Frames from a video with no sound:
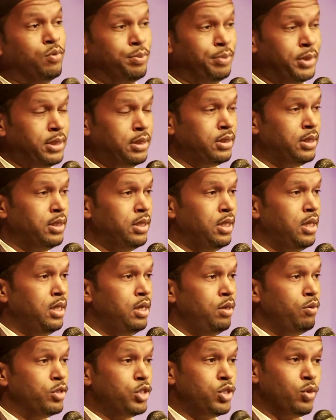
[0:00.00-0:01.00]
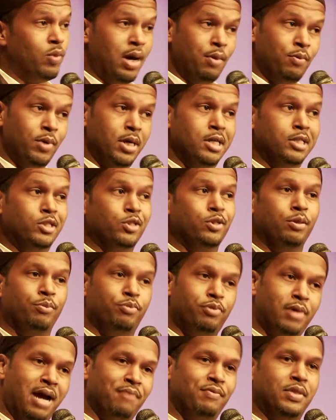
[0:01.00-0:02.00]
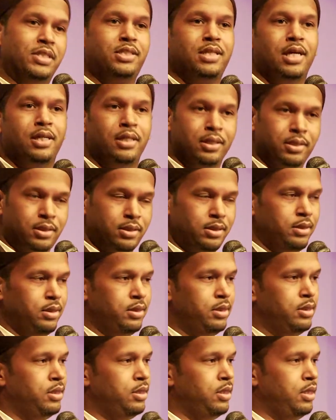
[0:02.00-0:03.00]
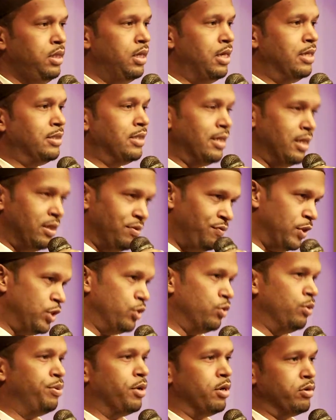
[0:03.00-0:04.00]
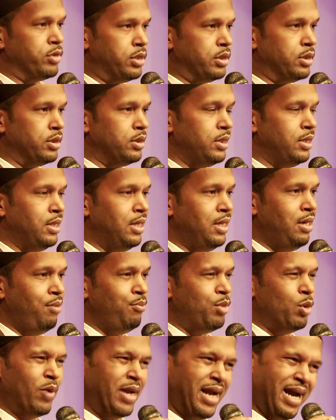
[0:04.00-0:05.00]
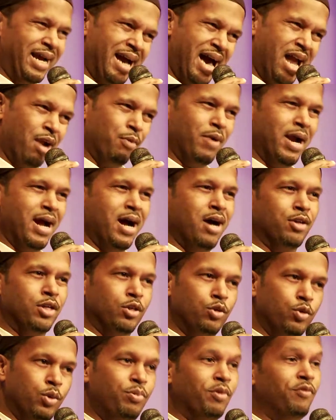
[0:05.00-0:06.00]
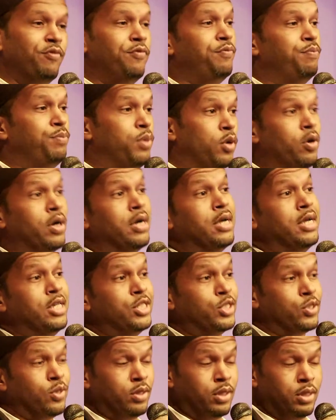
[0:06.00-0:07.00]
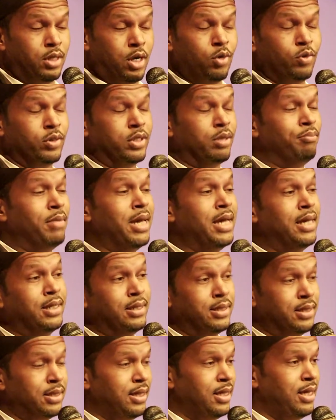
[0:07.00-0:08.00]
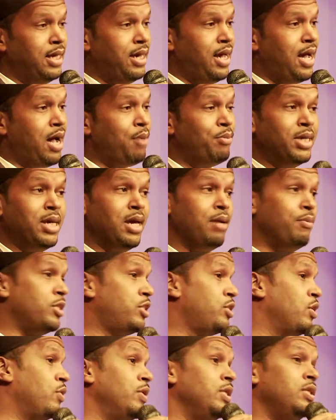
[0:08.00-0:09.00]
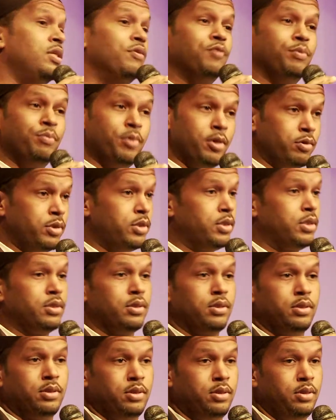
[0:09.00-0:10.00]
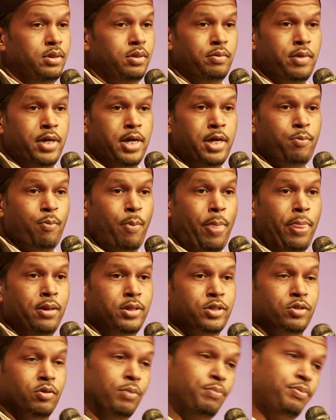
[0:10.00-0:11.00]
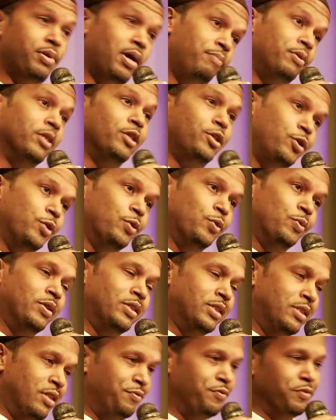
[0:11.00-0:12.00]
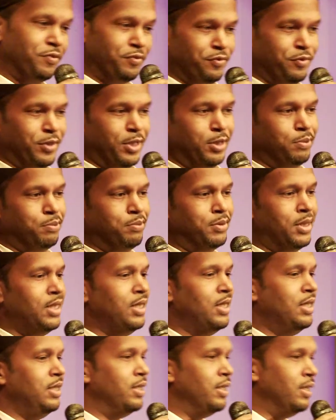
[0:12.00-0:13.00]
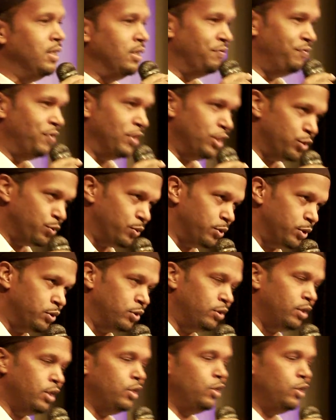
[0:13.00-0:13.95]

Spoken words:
women, was who I was in a private setting as an individual person. But when I got around a group of boys or older men, I became a totally different person, right? So the public Q was different from the individual